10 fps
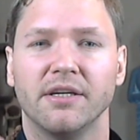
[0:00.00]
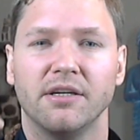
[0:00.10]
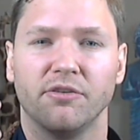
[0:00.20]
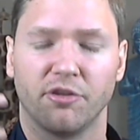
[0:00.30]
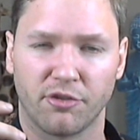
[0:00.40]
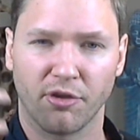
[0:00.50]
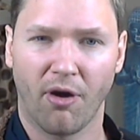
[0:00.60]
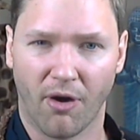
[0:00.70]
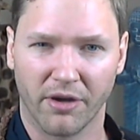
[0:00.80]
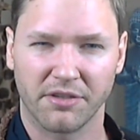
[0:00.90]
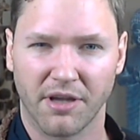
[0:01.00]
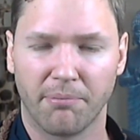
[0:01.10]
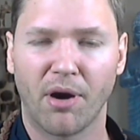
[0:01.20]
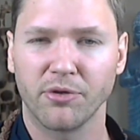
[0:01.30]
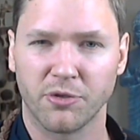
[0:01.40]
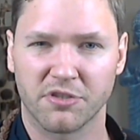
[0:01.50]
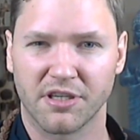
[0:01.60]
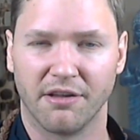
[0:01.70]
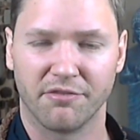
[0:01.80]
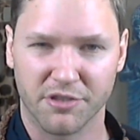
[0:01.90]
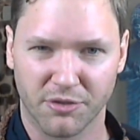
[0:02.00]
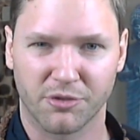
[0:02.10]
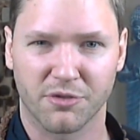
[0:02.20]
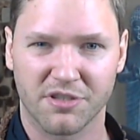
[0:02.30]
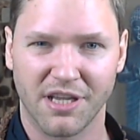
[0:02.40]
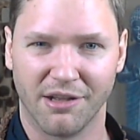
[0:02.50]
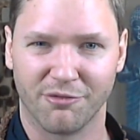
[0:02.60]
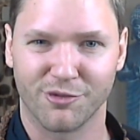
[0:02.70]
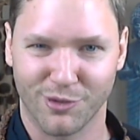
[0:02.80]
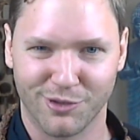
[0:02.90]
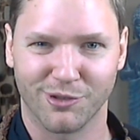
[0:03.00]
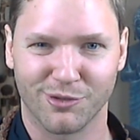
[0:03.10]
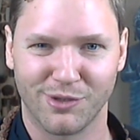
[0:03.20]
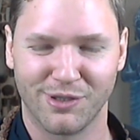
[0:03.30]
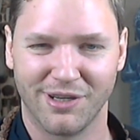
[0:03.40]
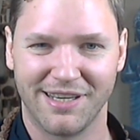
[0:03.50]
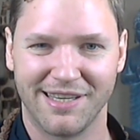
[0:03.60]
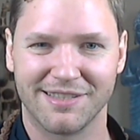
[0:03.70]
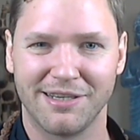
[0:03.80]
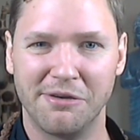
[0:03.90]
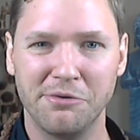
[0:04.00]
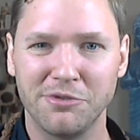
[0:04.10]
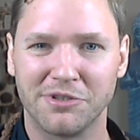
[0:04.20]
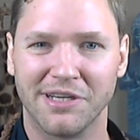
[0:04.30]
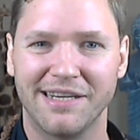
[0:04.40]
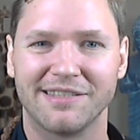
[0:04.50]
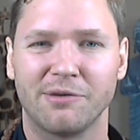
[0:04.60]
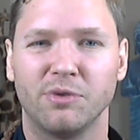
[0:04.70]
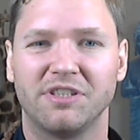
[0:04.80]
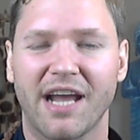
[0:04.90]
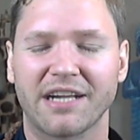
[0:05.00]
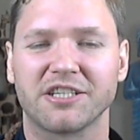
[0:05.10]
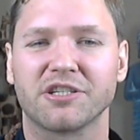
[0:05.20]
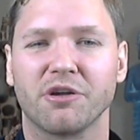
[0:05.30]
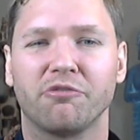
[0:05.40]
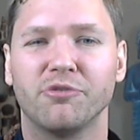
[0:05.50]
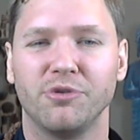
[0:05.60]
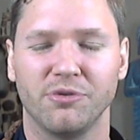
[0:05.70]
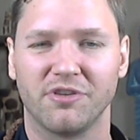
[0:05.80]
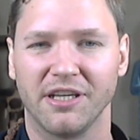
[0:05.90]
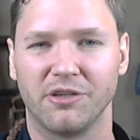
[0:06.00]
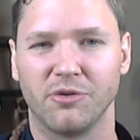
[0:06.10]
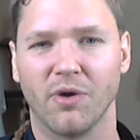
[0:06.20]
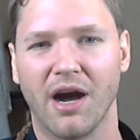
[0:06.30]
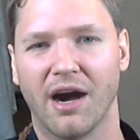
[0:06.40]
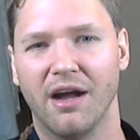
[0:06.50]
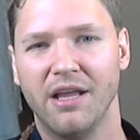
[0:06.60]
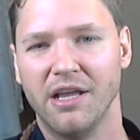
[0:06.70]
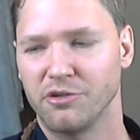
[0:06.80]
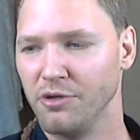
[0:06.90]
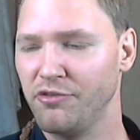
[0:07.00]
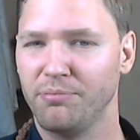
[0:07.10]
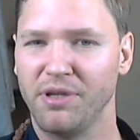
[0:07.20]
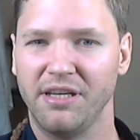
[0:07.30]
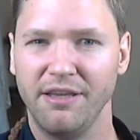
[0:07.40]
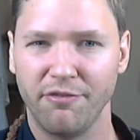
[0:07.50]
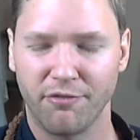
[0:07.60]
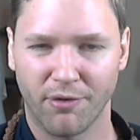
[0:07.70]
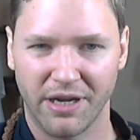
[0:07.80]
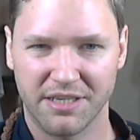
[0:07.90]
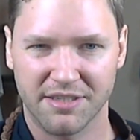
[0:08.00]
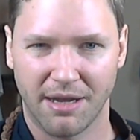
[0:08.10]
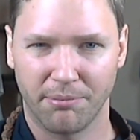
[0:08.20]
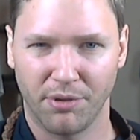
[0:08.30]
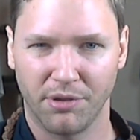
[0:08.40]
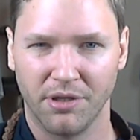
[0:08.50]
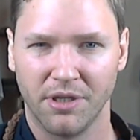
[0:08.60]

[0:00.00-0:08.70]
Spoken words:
the thought about yourself is not yourself. So it is an illusion. It is a reduction of who you think you are. So if you believe, for example,